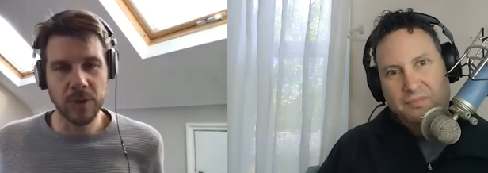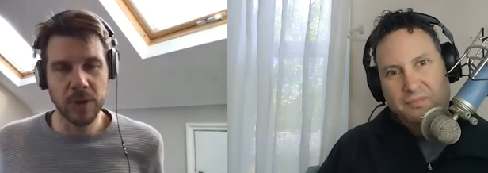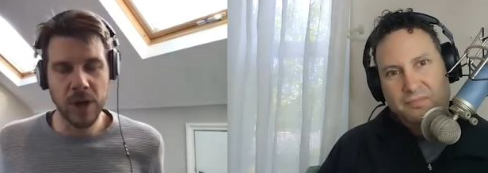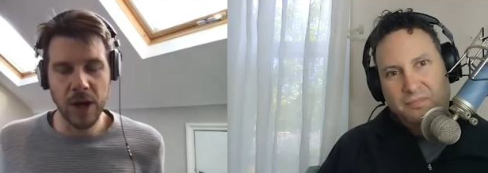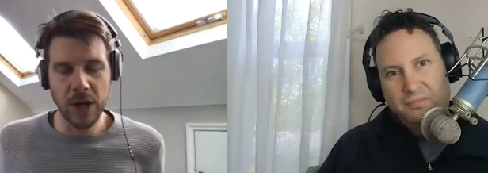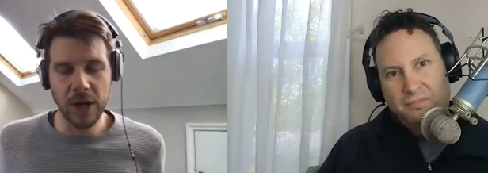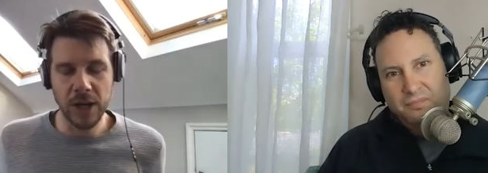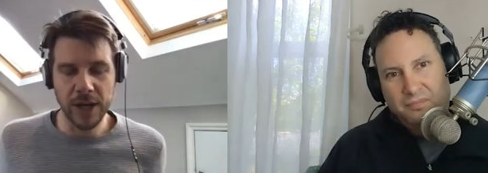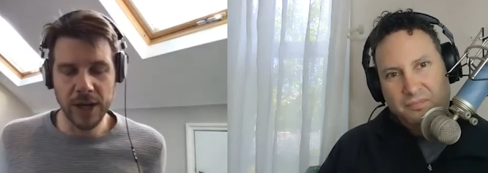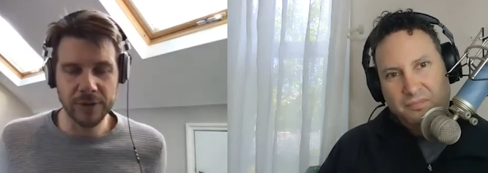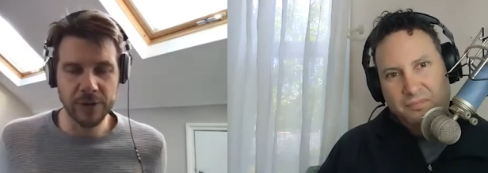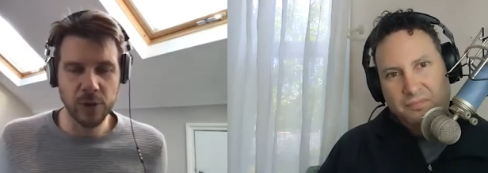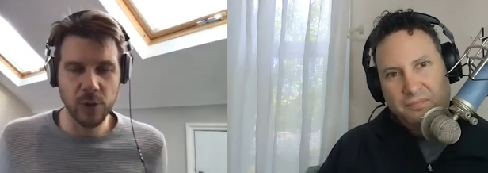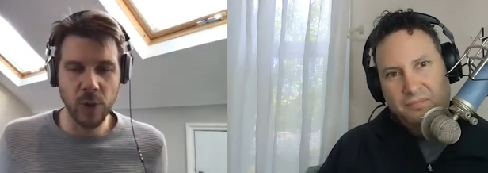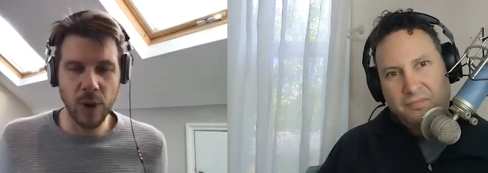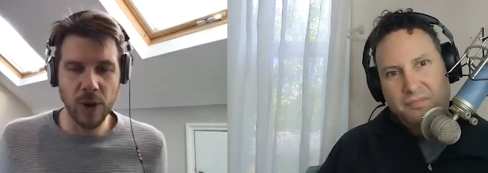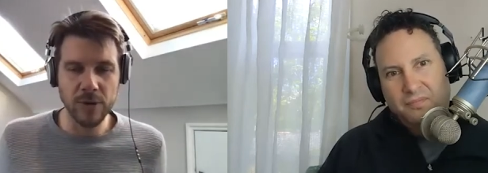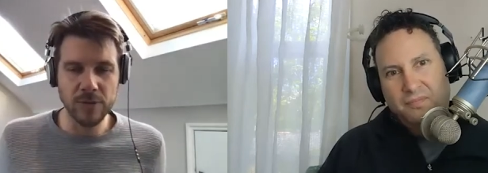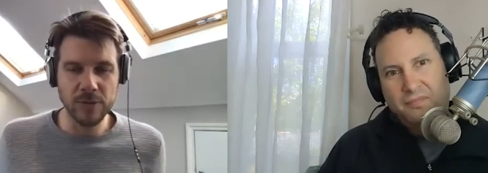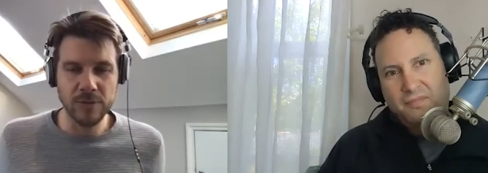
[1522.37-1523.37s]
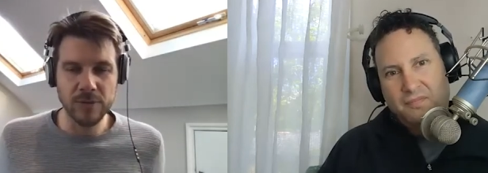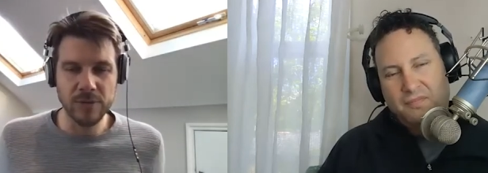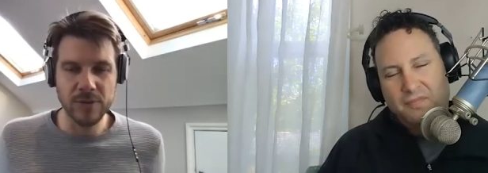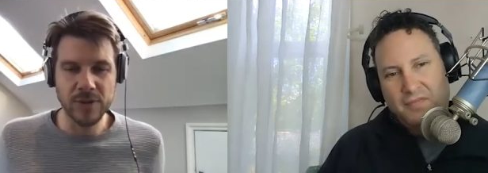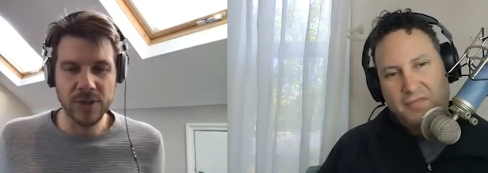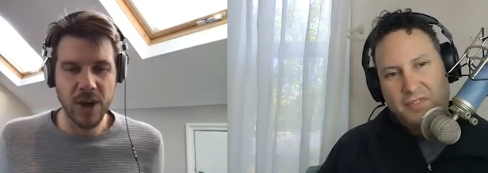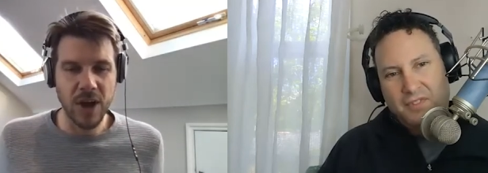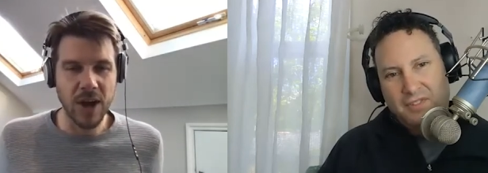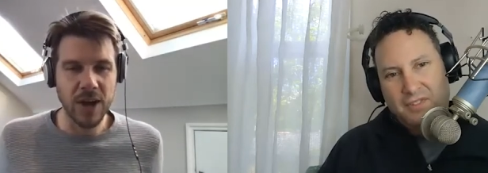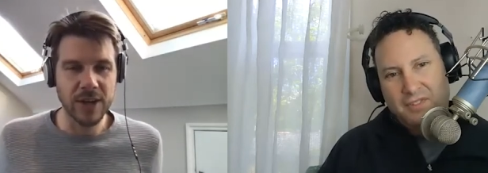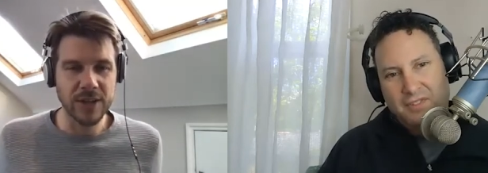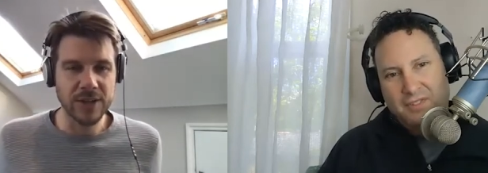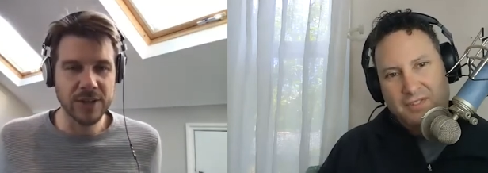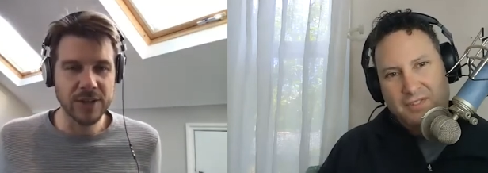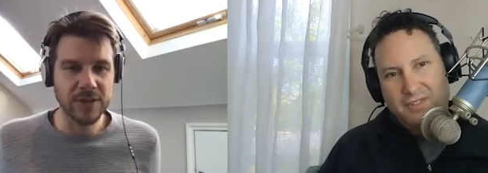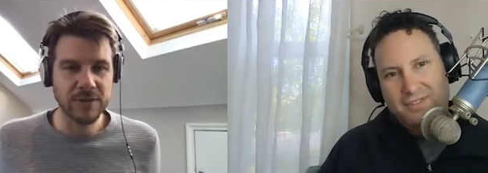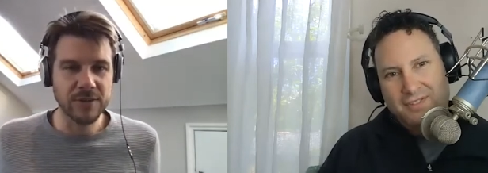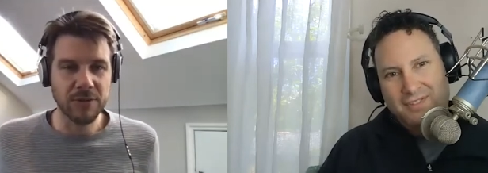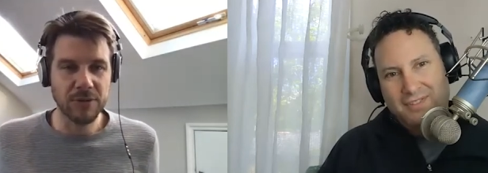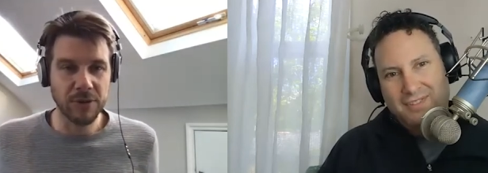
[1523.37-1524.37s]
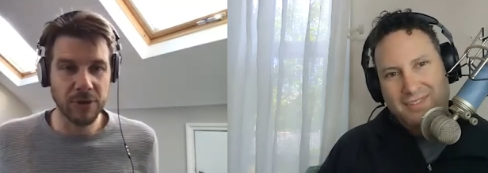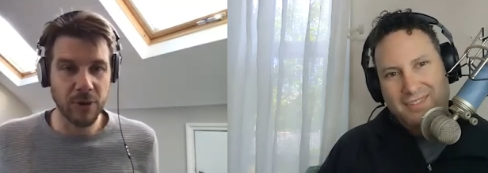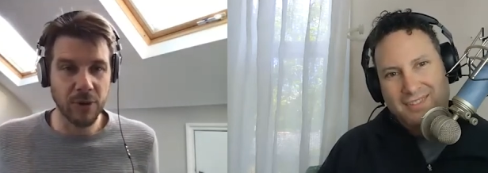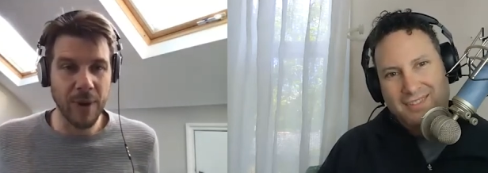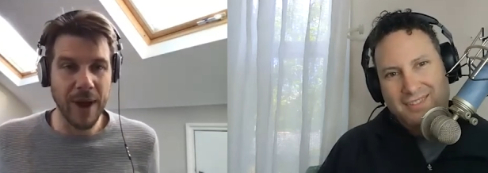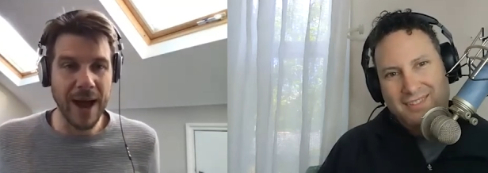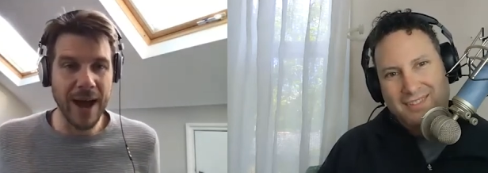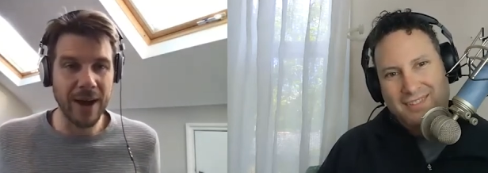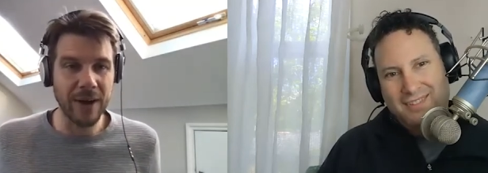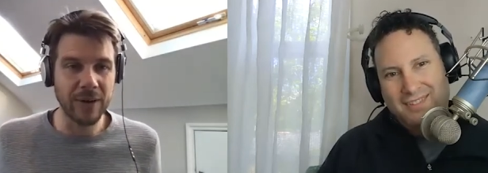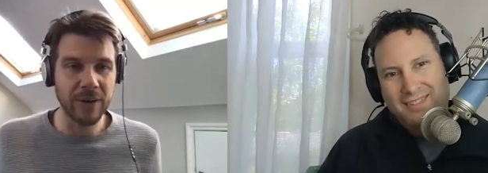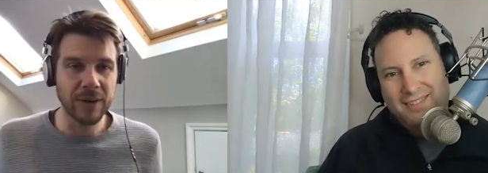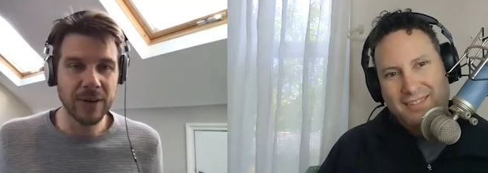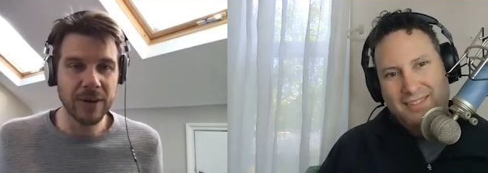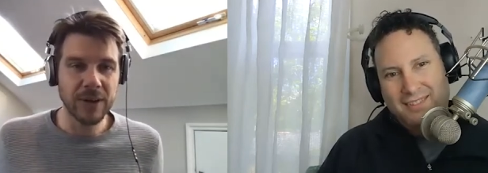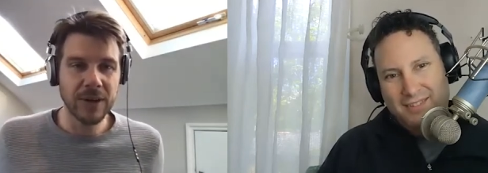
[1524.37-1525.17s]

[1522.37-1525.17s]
Speaker 1: I kind of quote science throughout,